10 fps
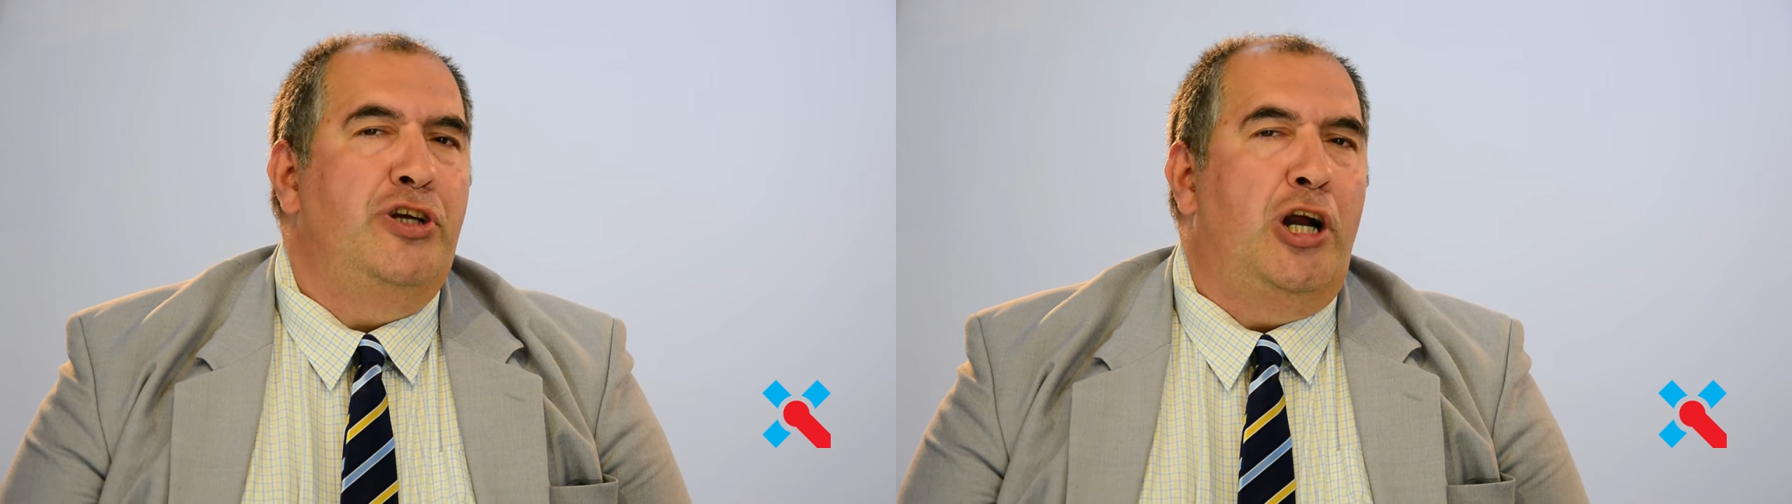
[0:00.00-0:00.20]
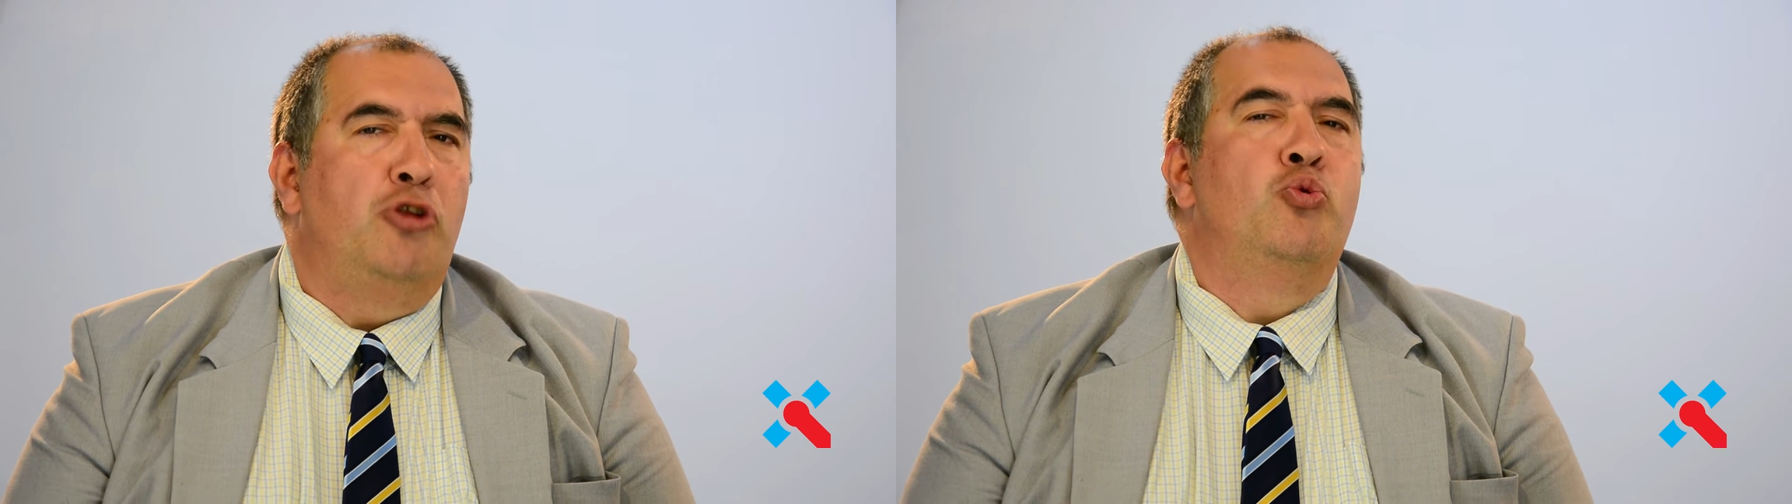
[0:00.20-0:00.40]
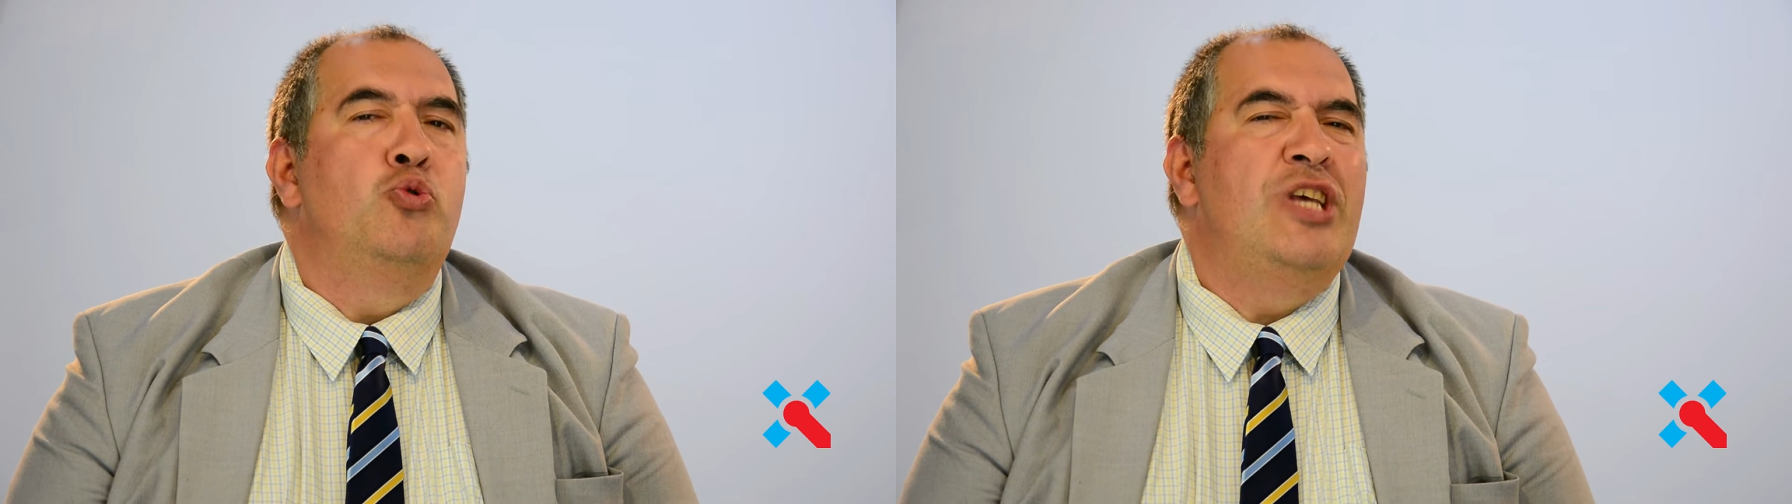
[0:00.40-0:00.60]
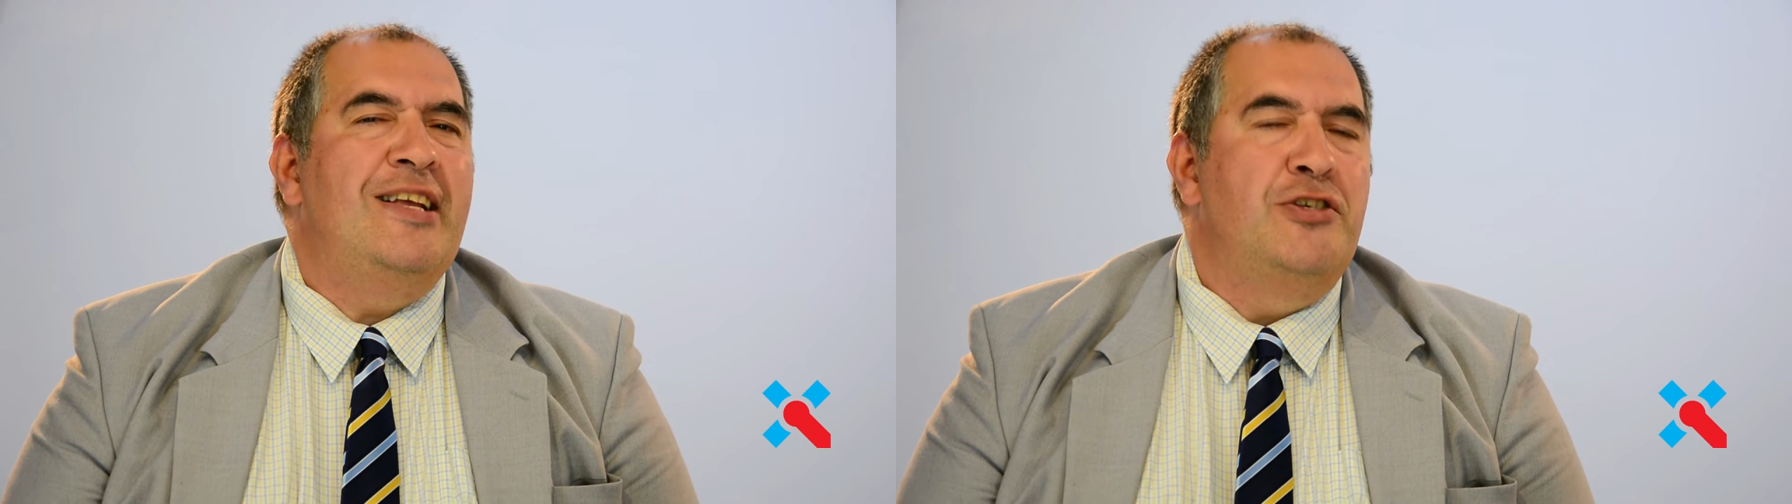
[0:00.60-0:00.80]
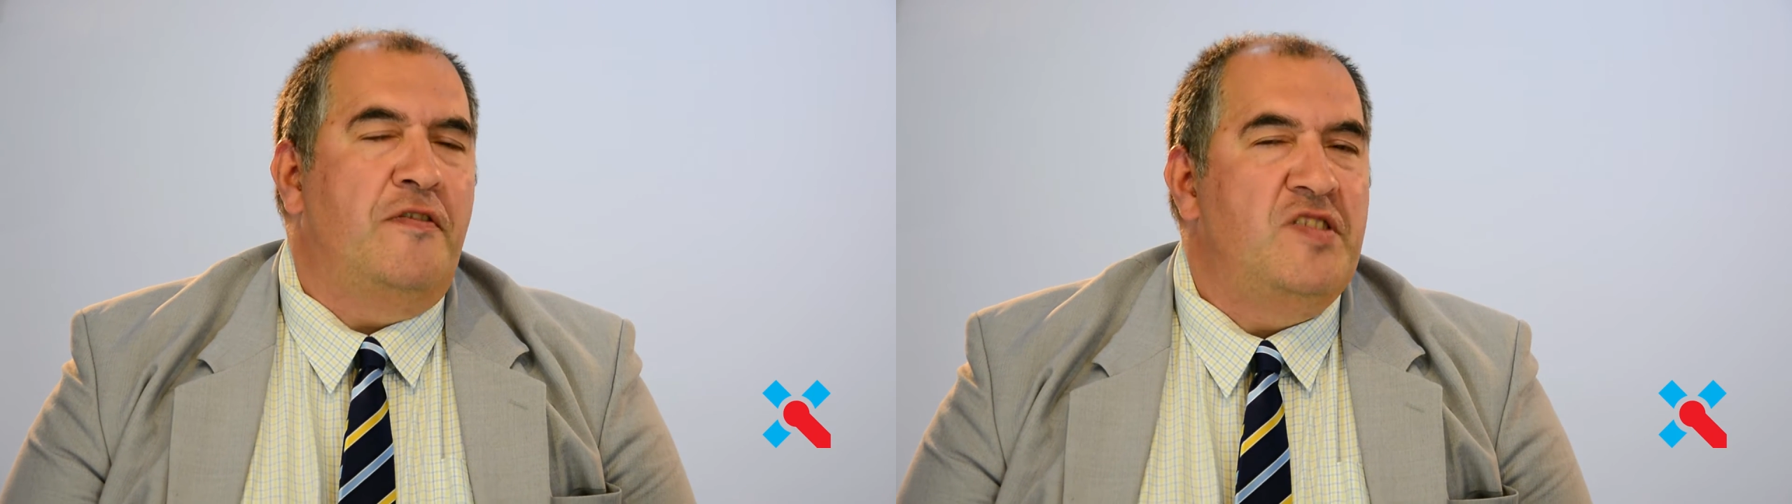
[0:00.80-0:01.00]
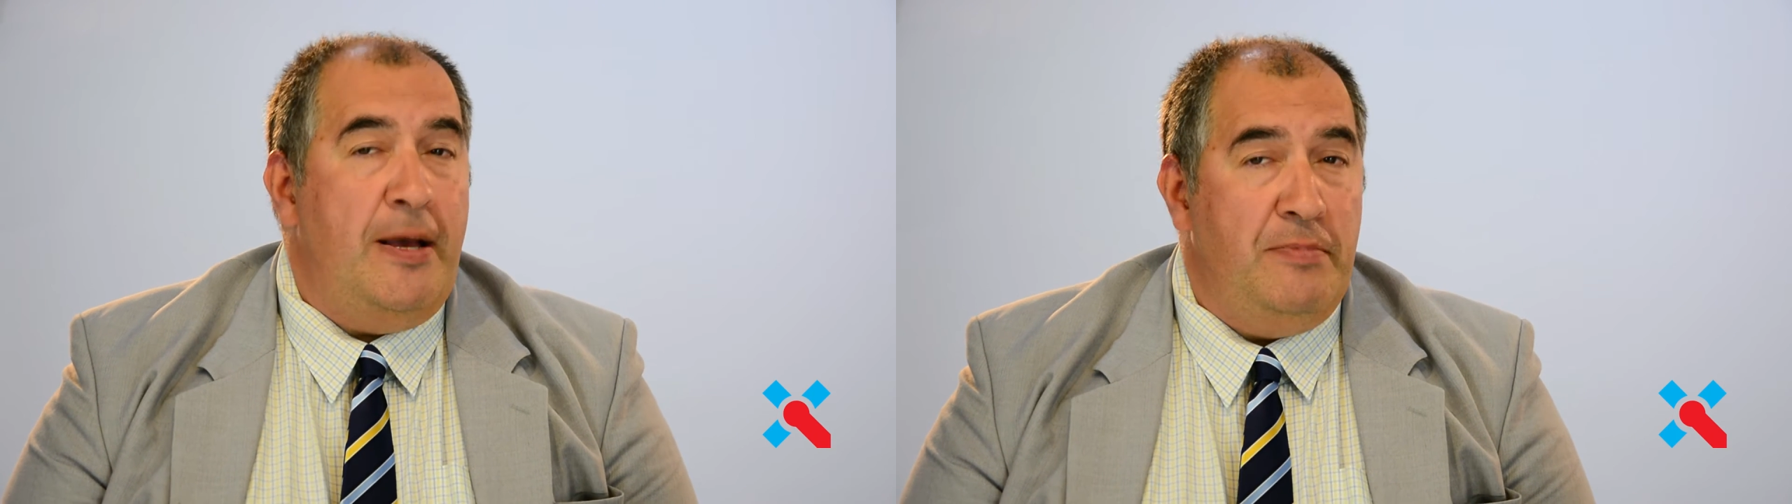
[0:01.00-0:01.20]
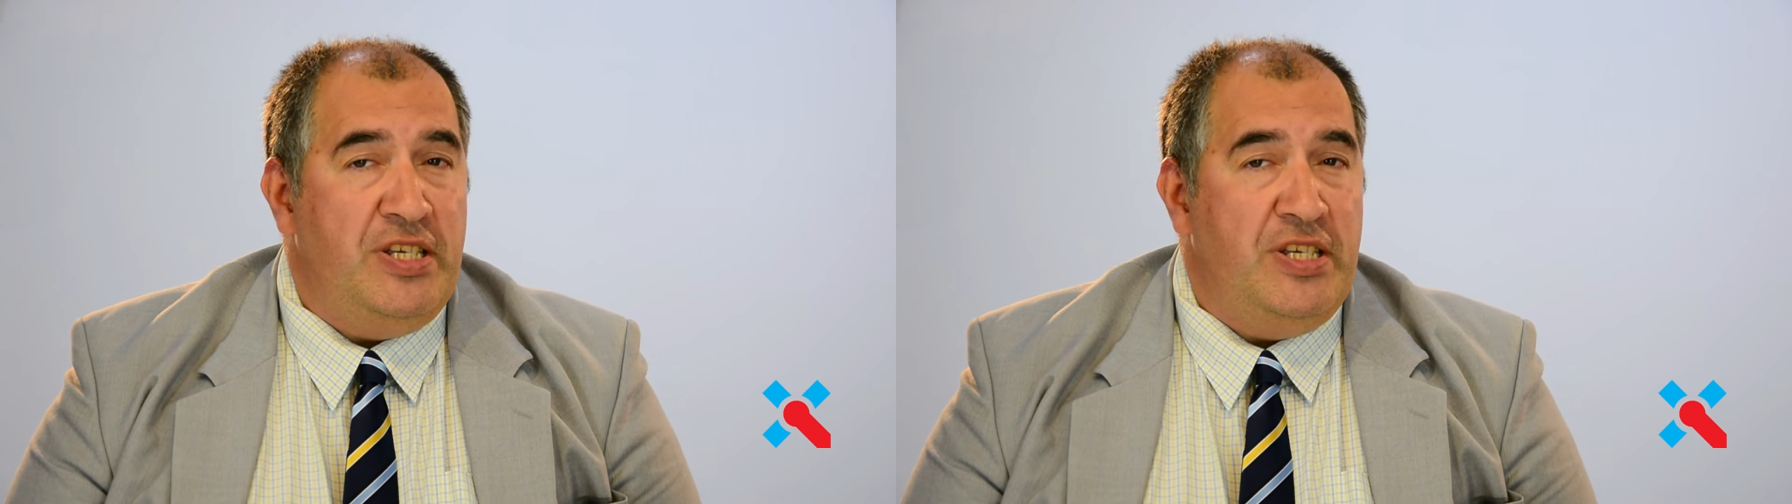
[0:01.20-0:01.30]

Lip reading: there are two sets of stem